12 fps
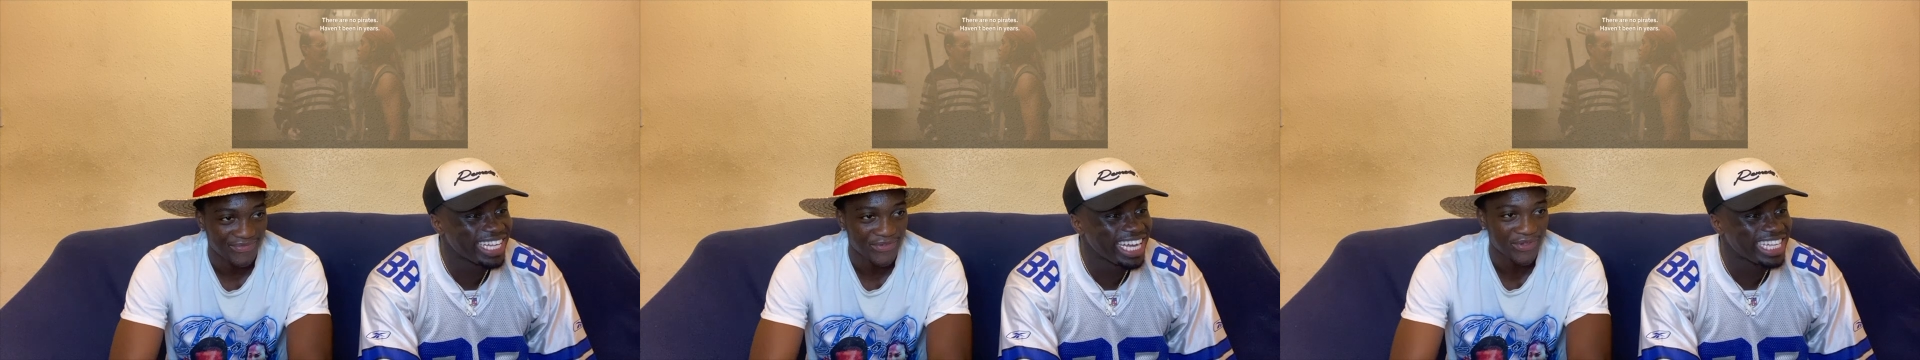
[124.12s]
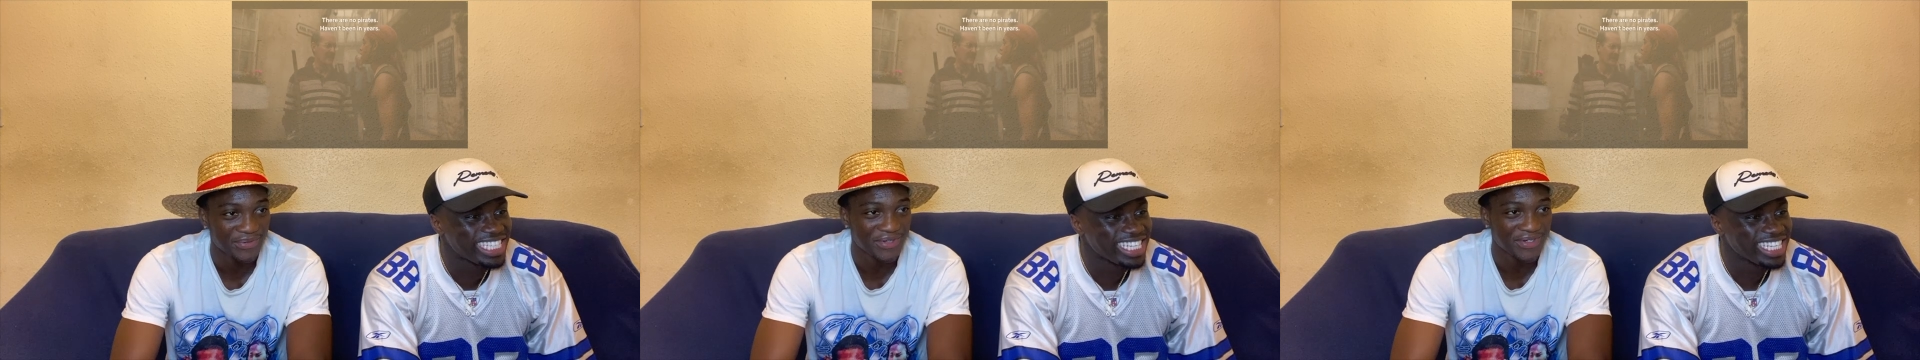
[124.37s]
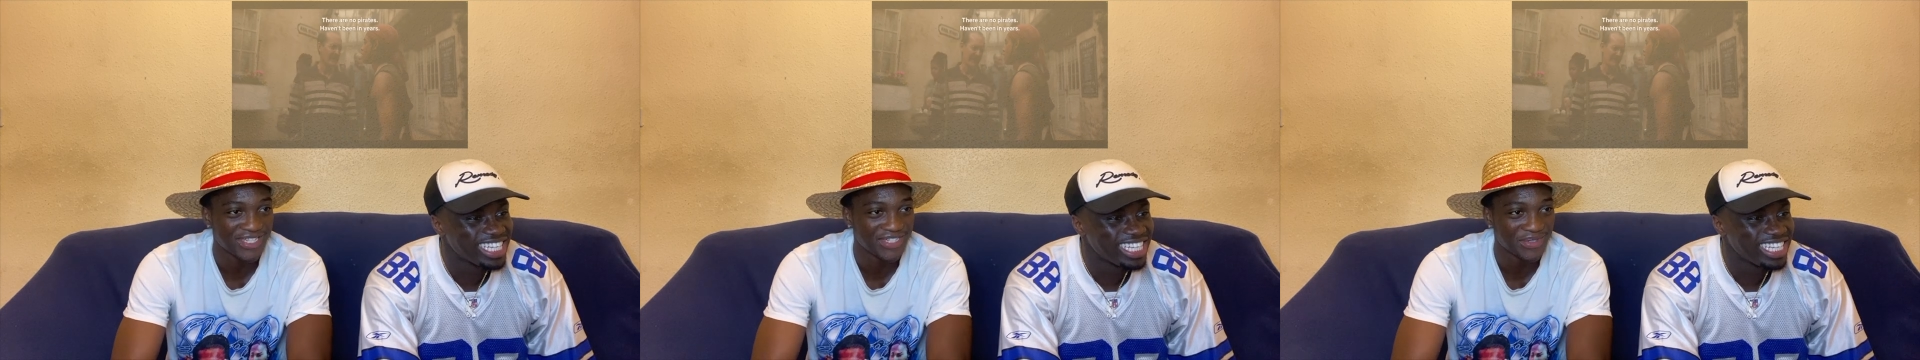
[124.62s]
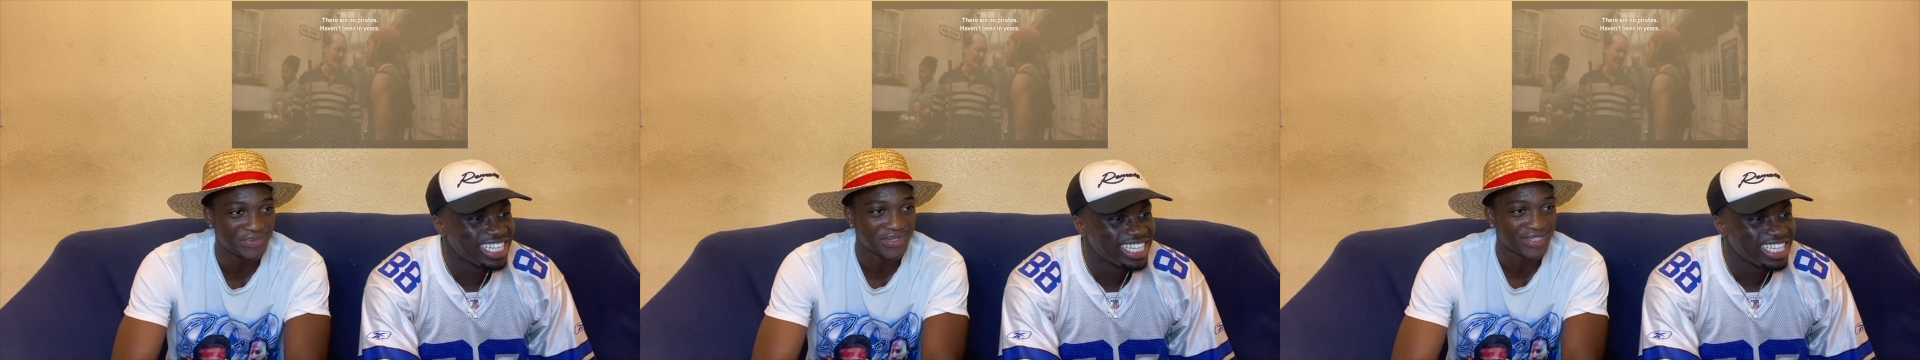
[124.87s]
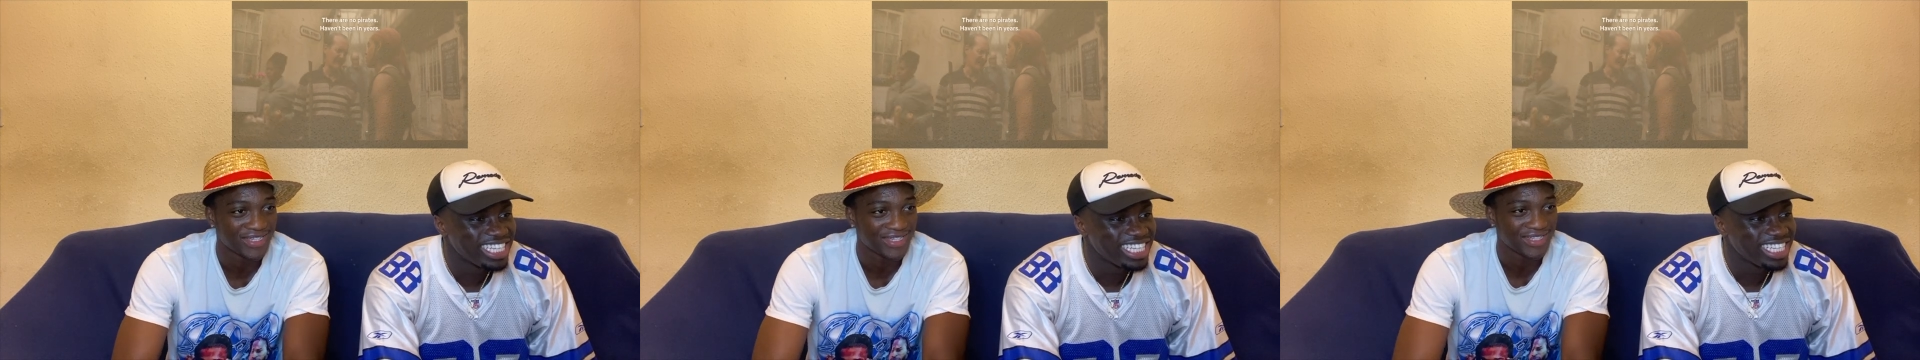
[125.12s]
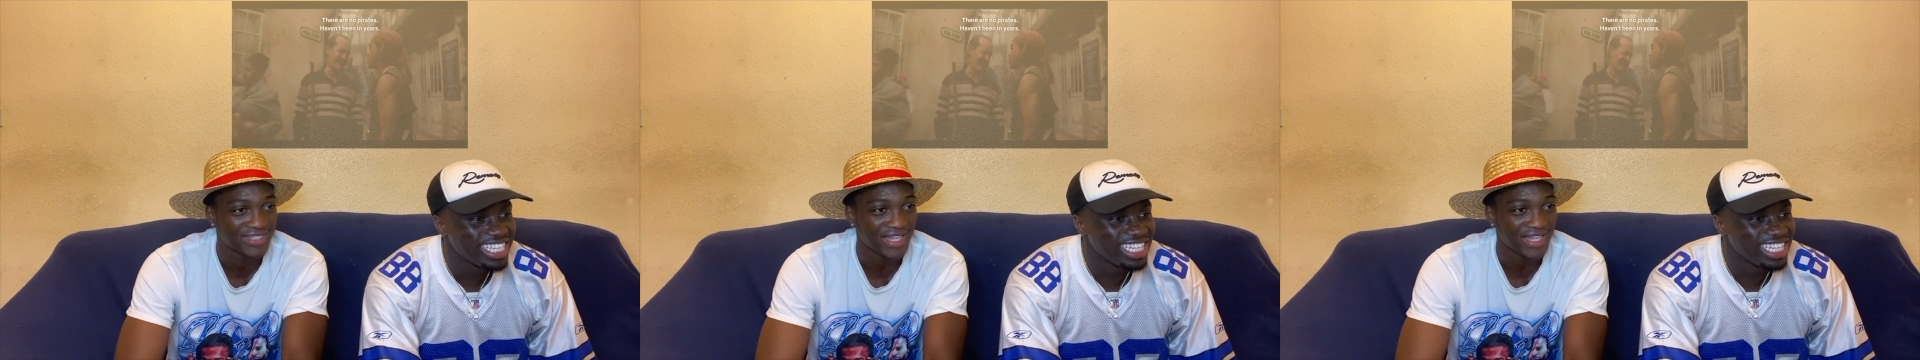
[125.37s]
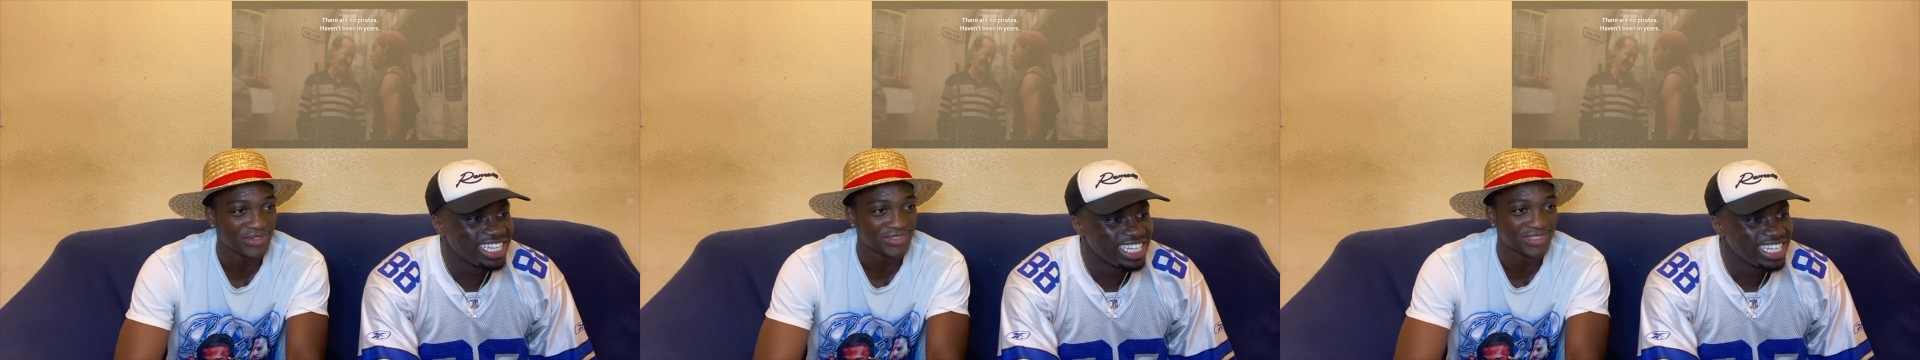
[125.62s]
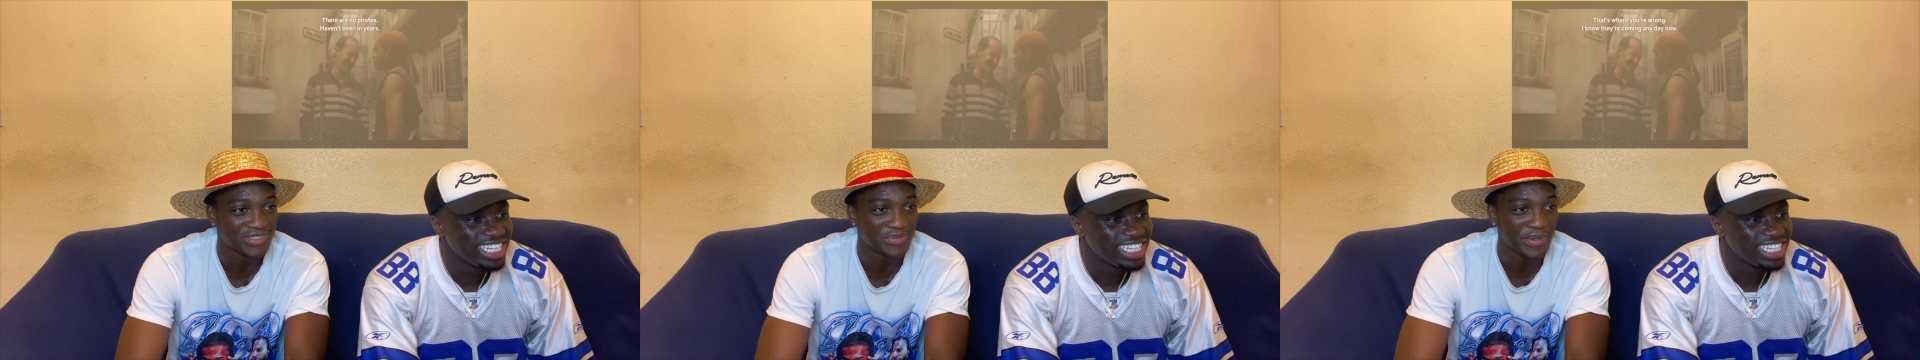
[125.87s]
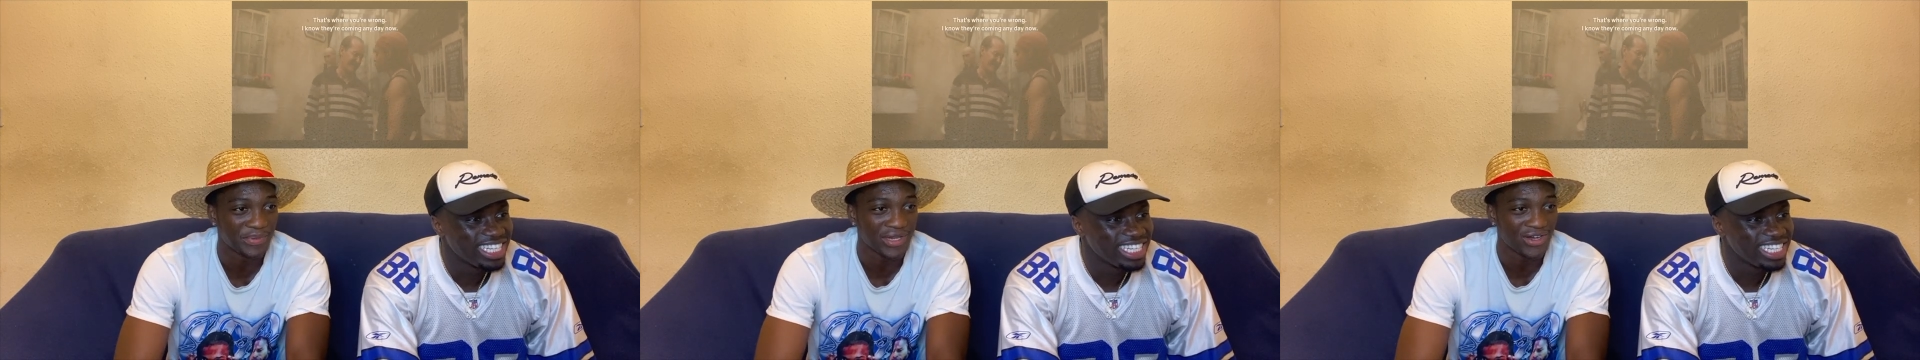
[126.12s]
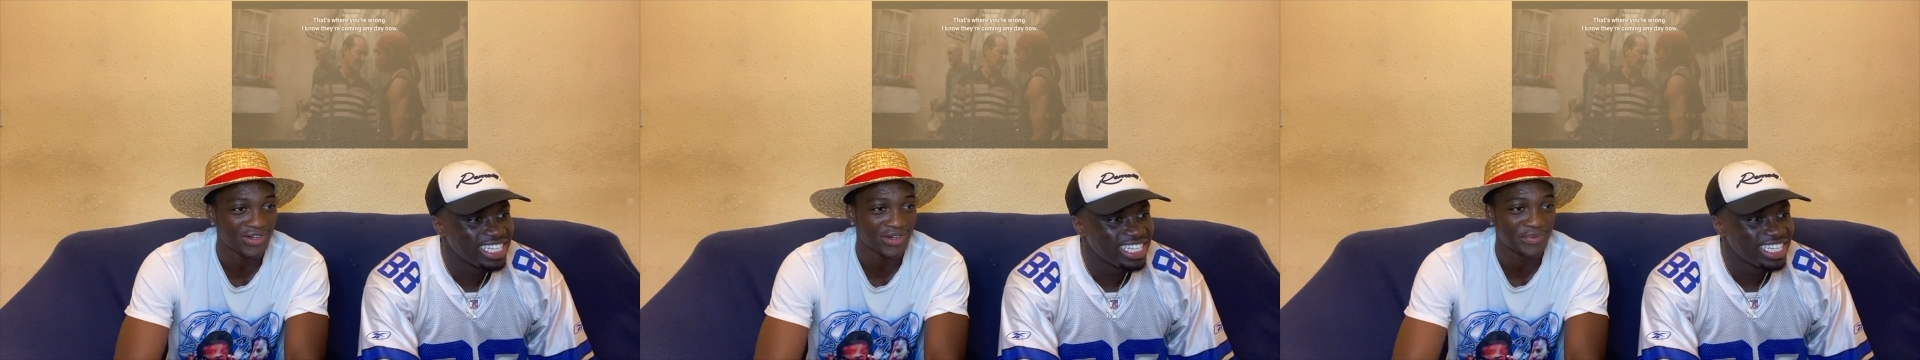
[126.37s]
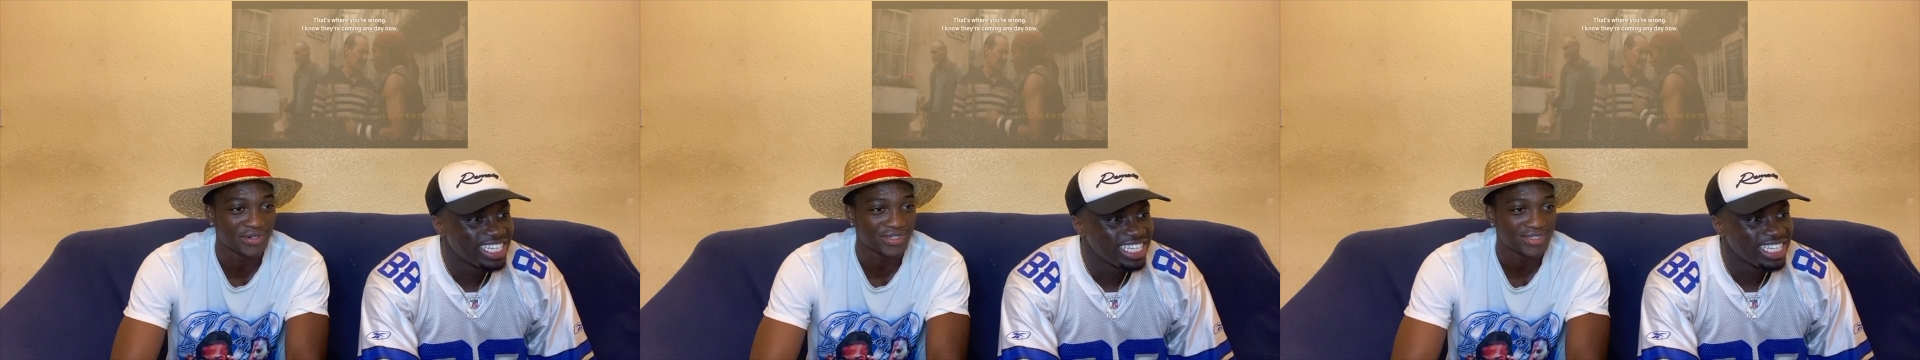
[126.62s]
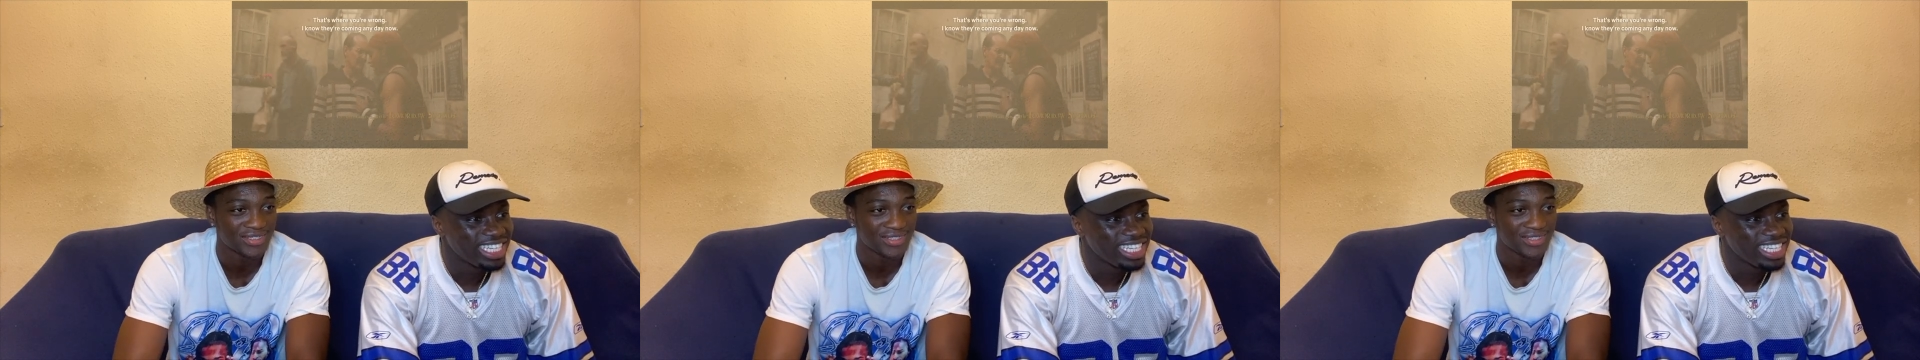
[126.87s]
Speaker 1: cat. Usopp's low-key drippy. Mm. That one needs to be a bit longer, but...